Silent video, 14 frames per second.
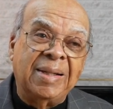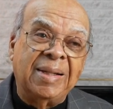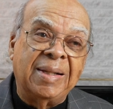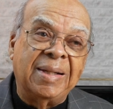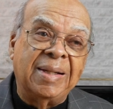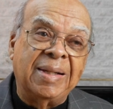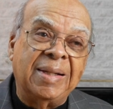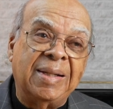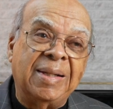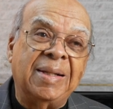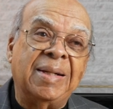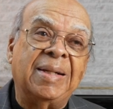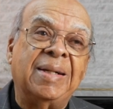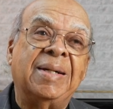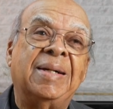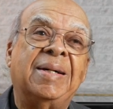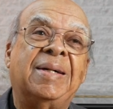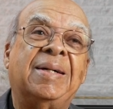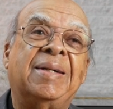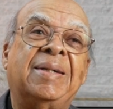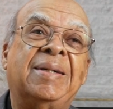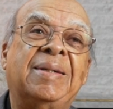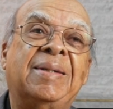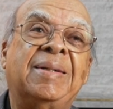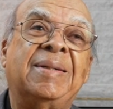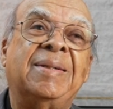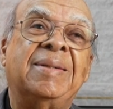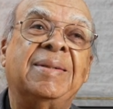DC? Oh,
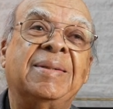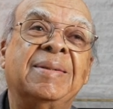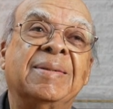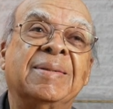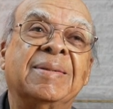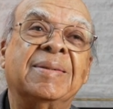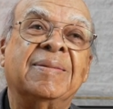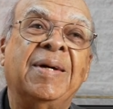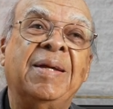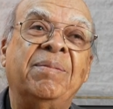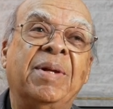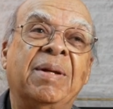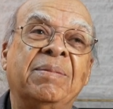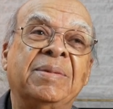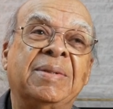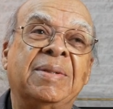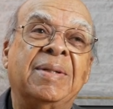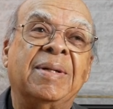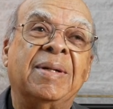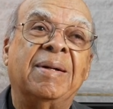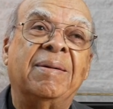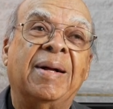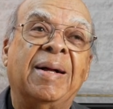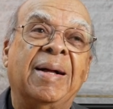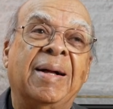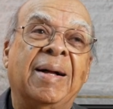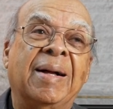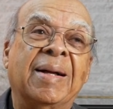uh, wait a minute. I'm,
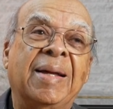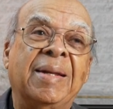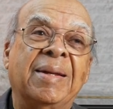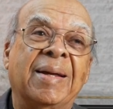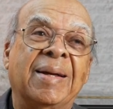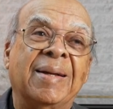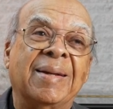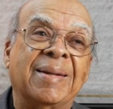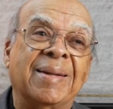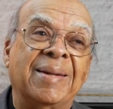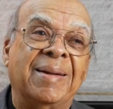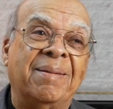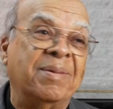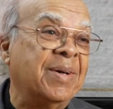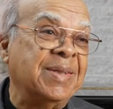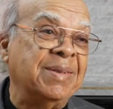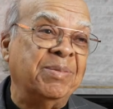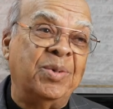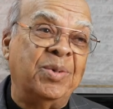uh, I got. To, uh, because I'm